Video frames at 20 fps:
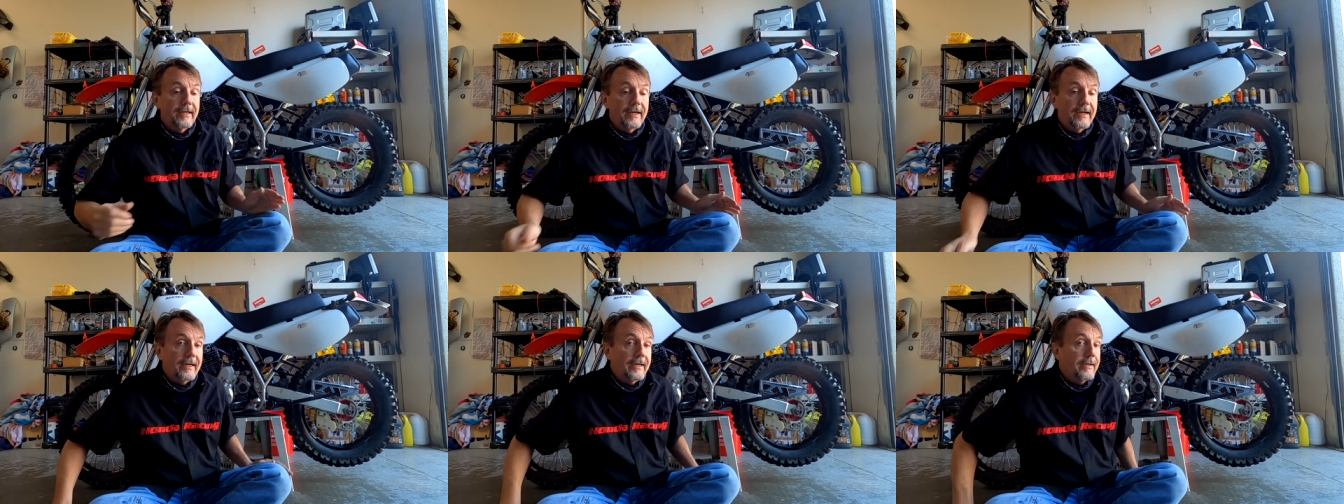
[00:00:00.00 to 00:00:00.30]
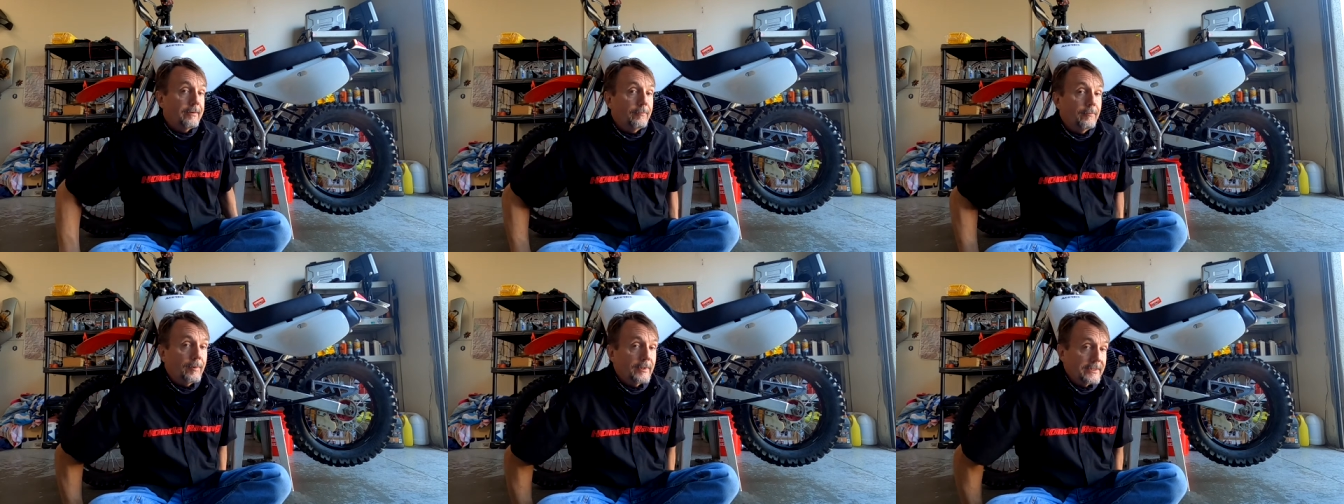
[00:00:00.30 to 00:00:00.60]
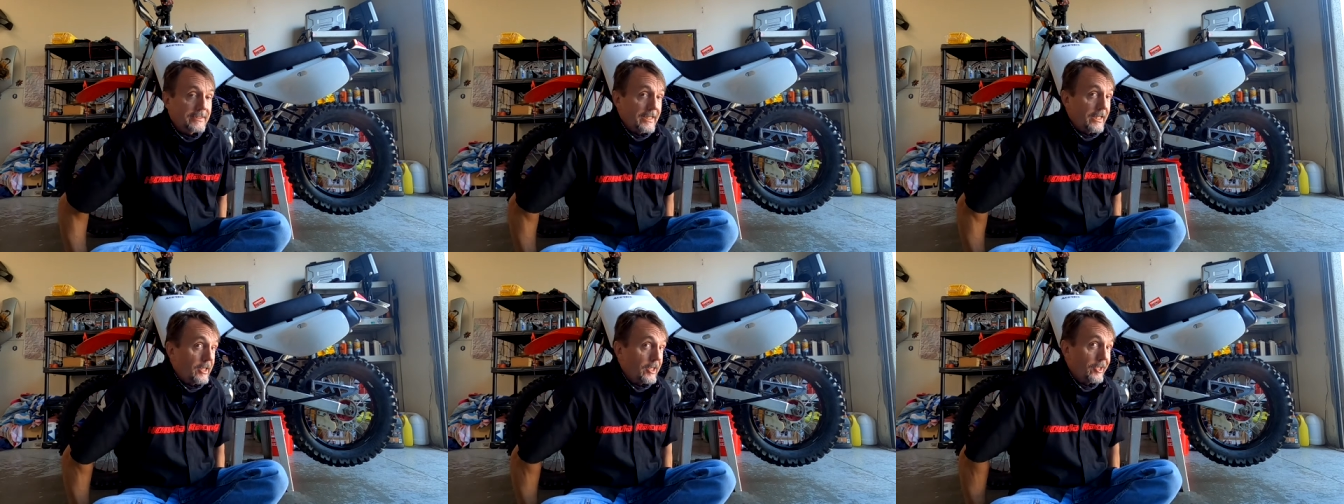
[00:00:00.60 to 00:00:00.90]
It
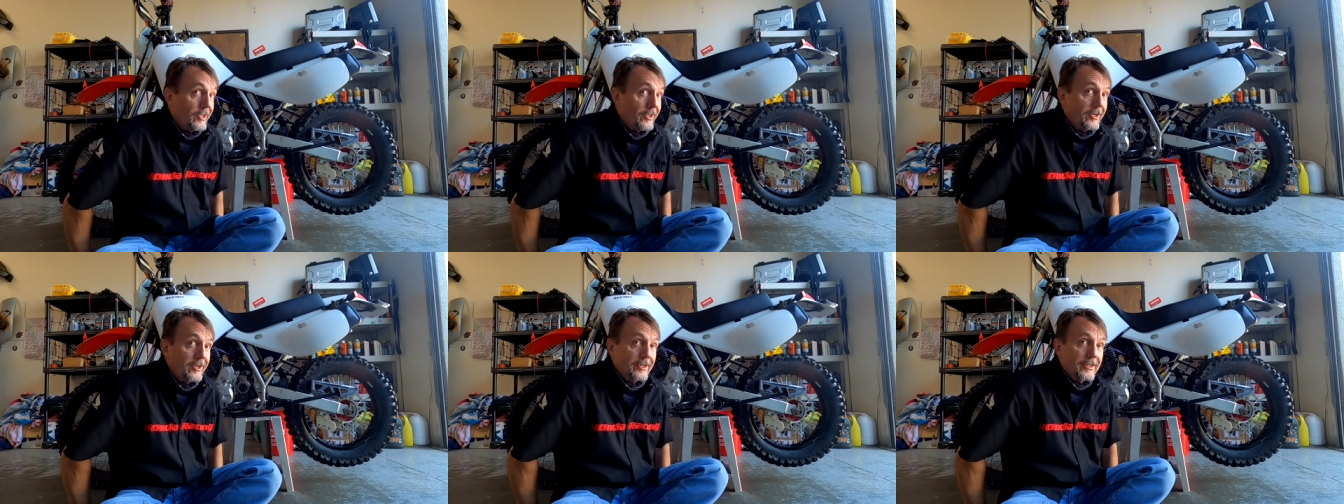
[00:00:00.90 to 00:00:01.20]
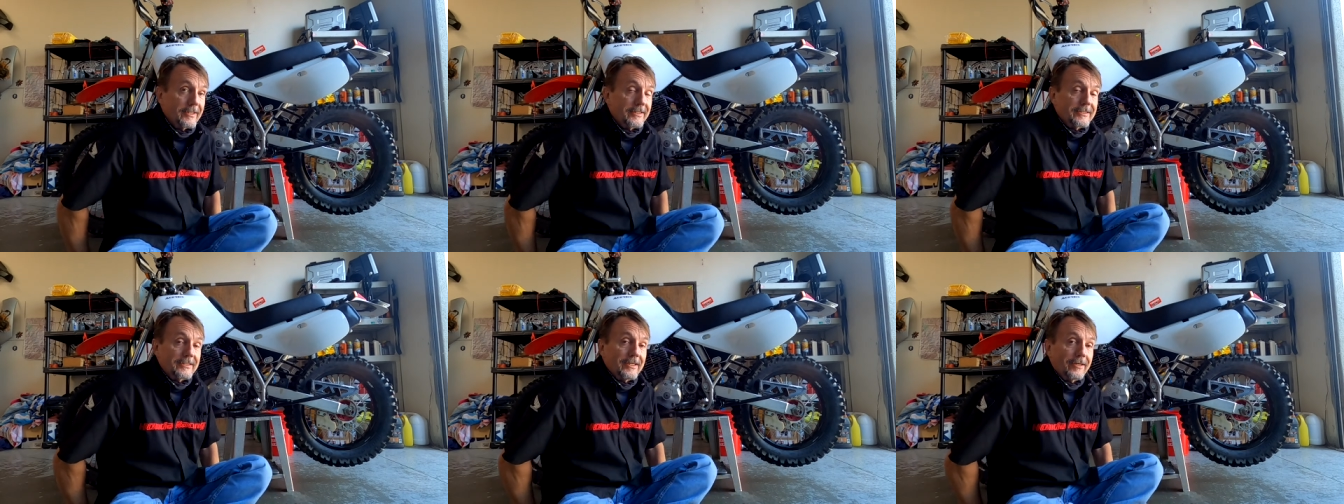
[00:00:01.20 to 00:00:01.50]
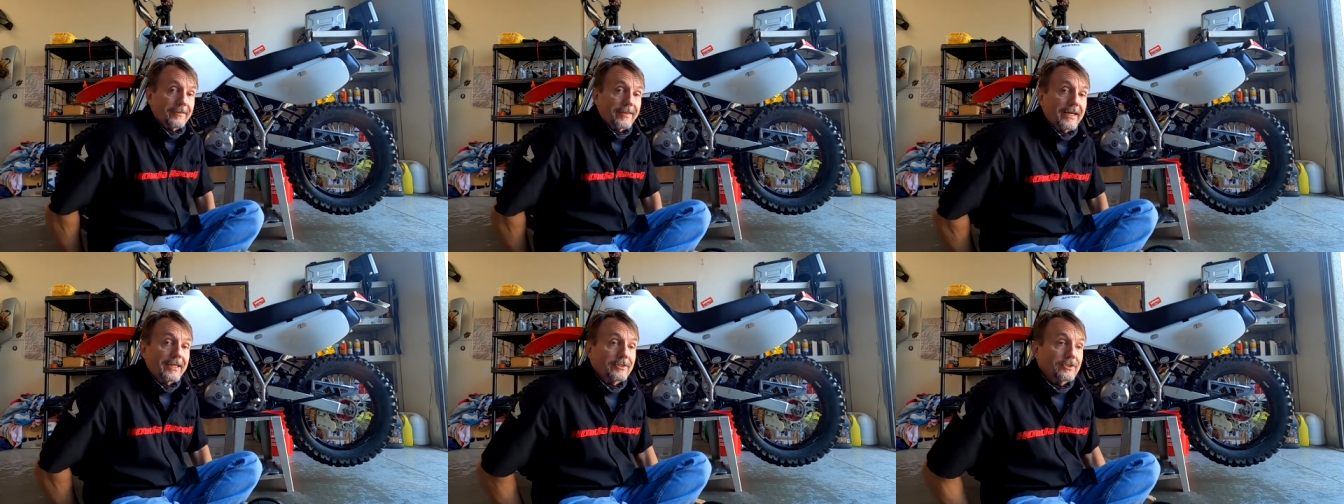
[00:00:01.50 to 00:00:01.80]
wasn't long
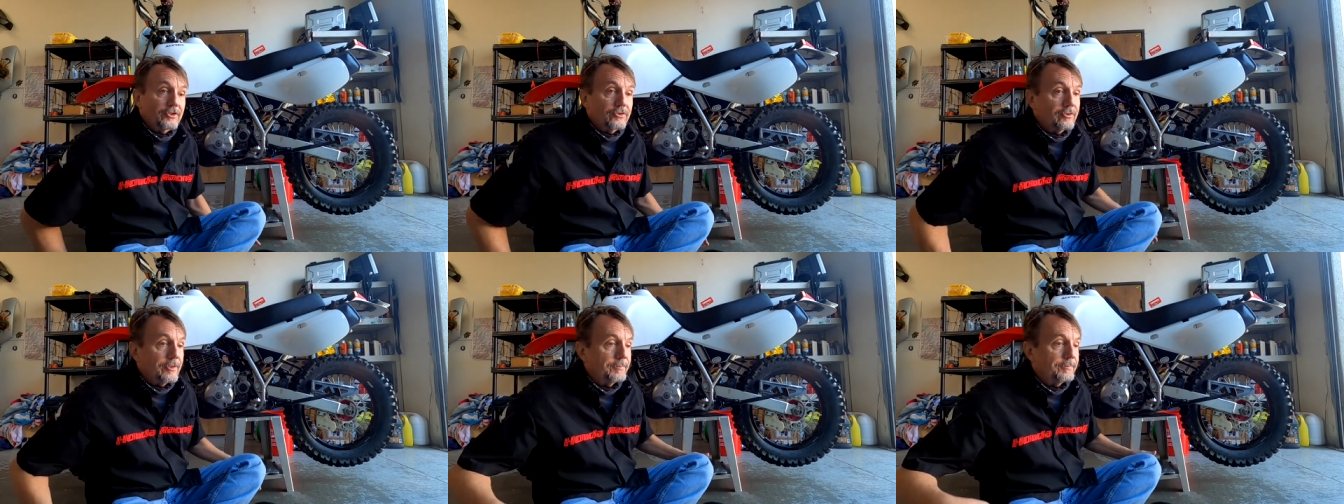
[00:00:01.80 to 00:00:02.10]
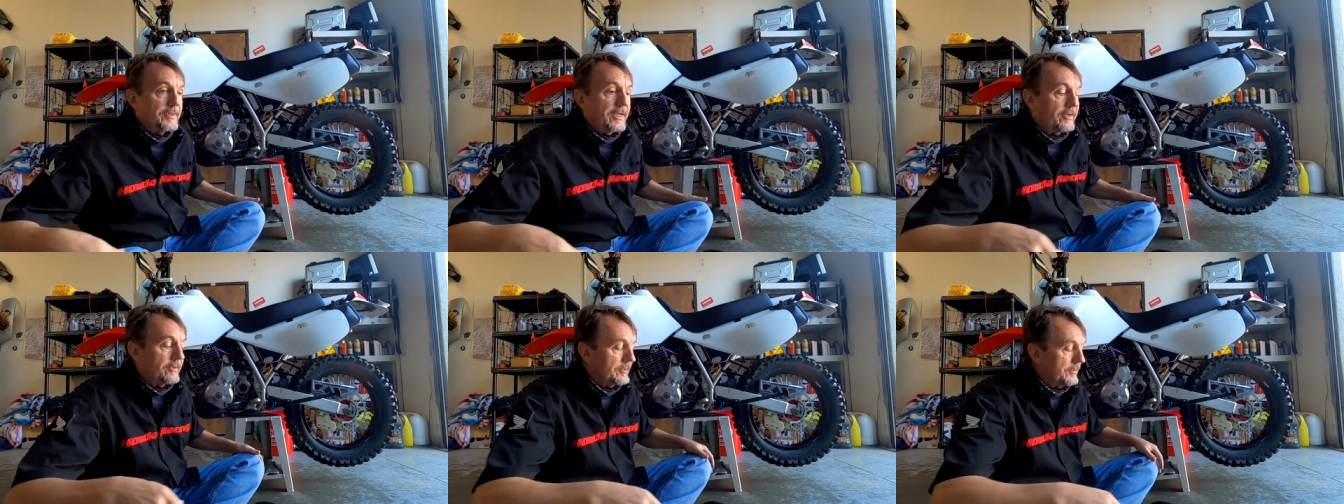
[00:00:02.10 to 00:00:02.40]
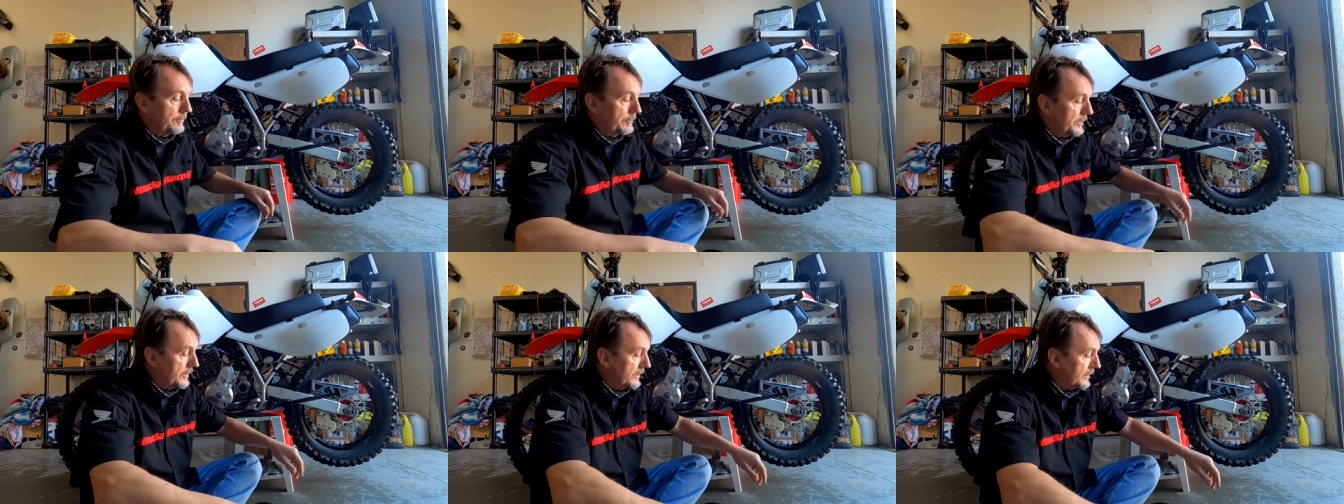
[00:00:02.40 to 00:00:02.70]
until that stripped out
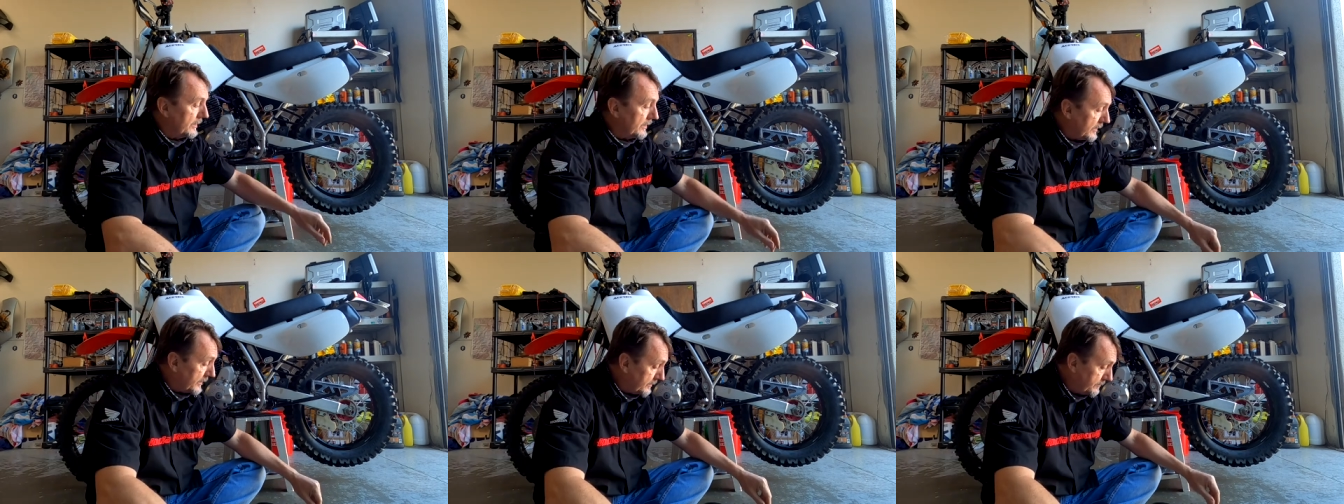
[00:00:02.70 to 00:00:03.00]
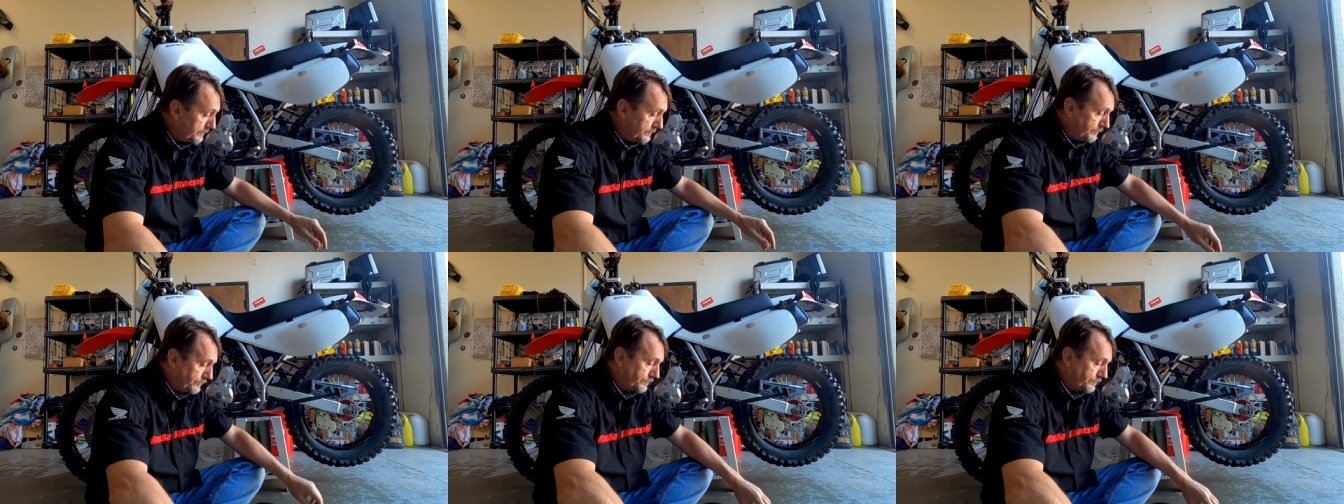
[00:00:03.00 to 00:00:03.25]
completely.